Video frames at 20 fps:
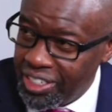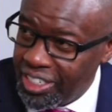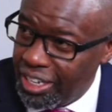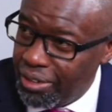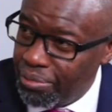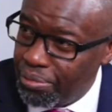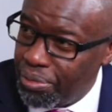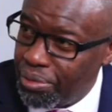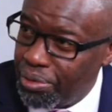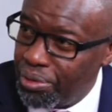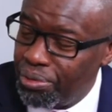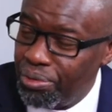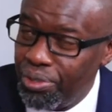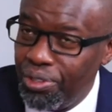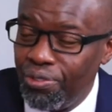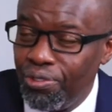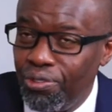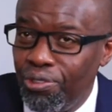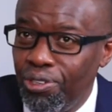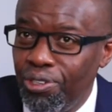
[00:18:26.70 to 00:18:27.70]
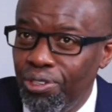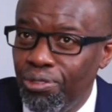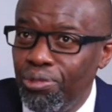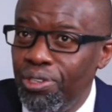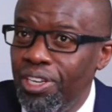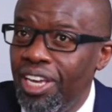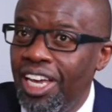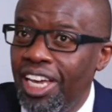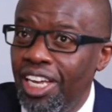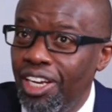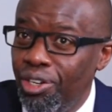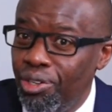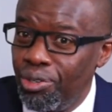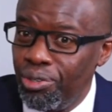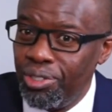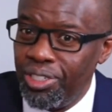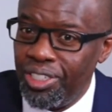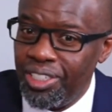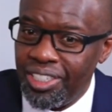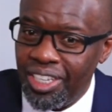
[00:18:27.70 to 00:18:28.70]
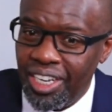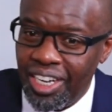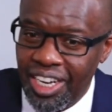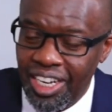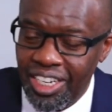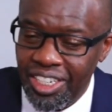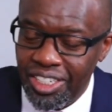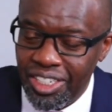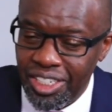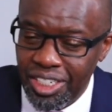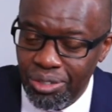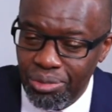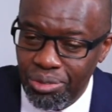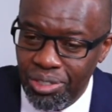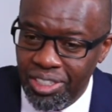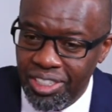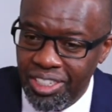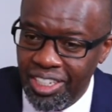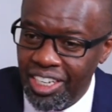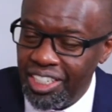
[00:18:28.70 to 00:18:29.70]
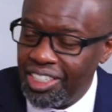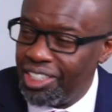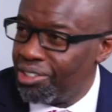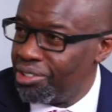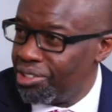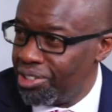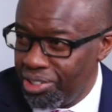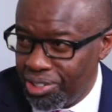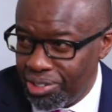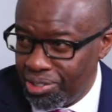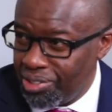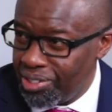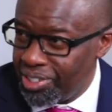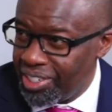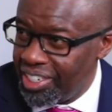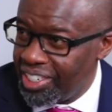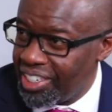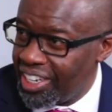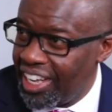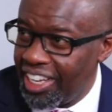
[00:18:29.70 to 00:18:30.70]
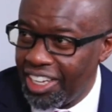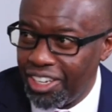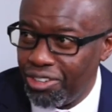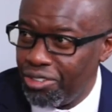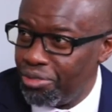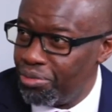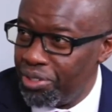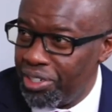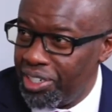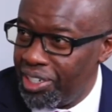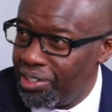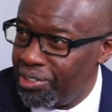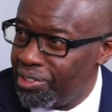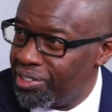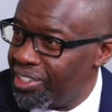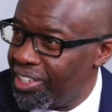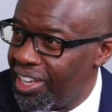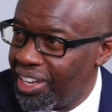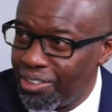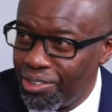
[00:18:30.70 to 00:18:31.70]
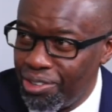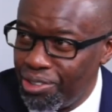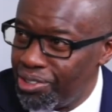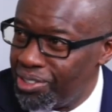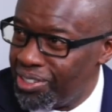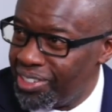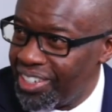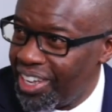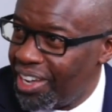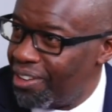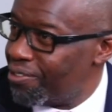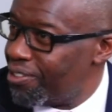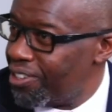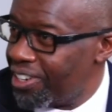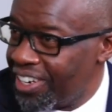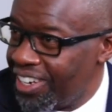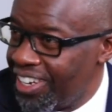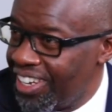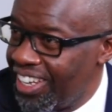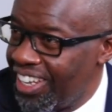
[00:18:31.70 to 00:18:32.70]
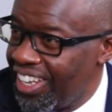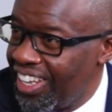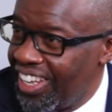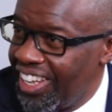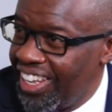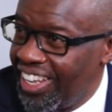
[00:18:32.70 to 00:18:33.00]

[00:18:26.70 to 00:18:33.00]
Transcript: example. We are endowed as a country with natural resources like nobody else across Africa.